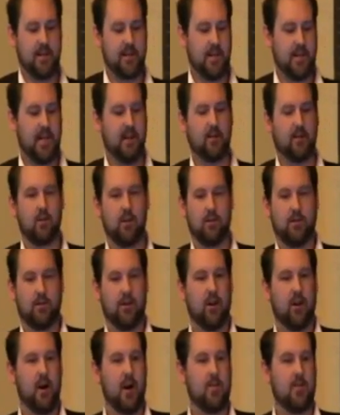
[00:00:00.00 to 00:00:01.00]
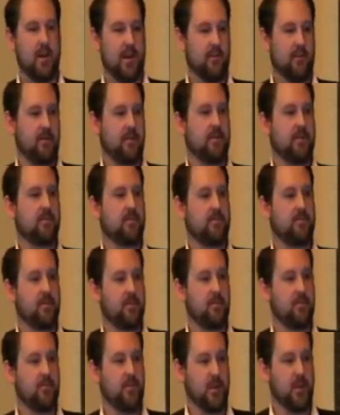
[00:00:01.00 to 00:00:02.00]
does take a lot of time and effort
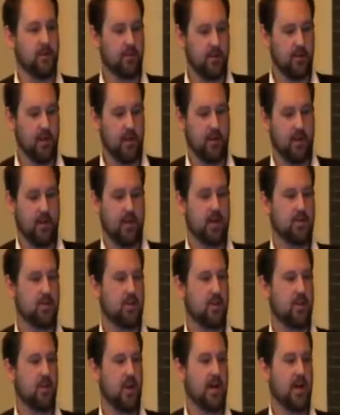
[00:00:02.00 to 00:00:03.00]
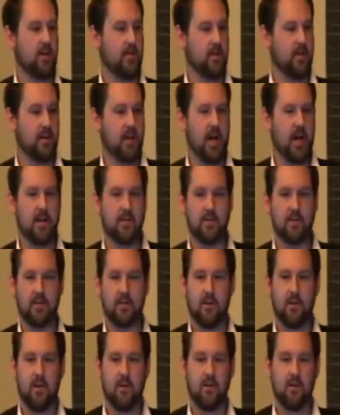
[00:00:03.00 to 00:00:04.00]
to build a two-way communication
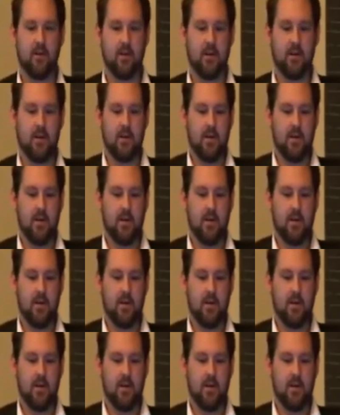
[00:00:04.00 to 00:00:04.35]
style,